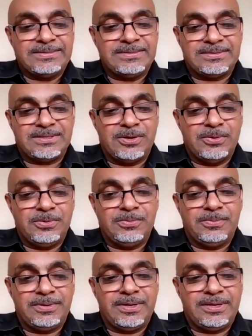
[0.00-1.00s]
So,
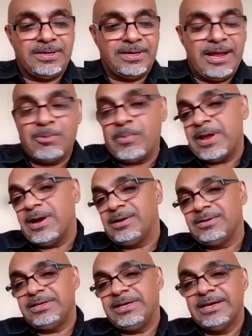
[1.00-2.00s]
here we
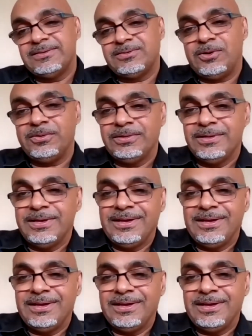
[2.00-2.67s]
are years on,